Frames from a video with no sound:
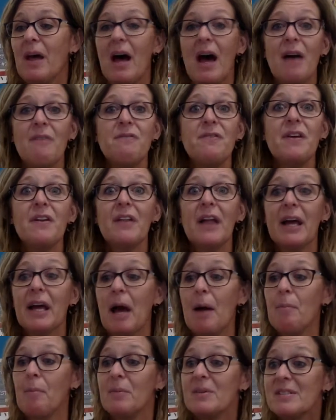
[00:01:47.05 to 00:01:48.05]
I feel like
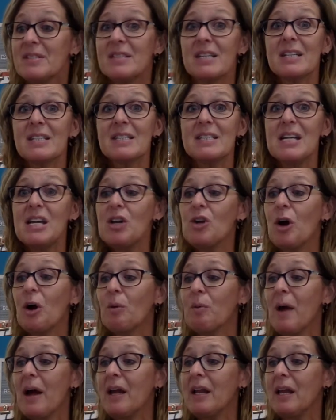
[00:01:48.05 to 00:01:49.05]
I'm 16
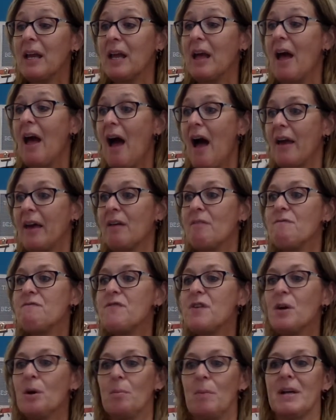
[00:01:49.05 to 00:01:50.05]
already. I can
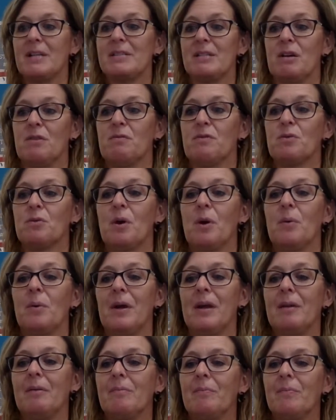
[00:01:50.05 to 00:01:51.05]
feel myself
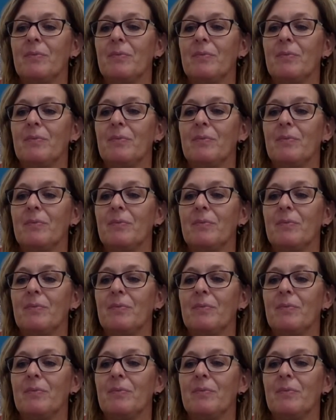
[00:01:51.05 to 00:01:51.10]
growing.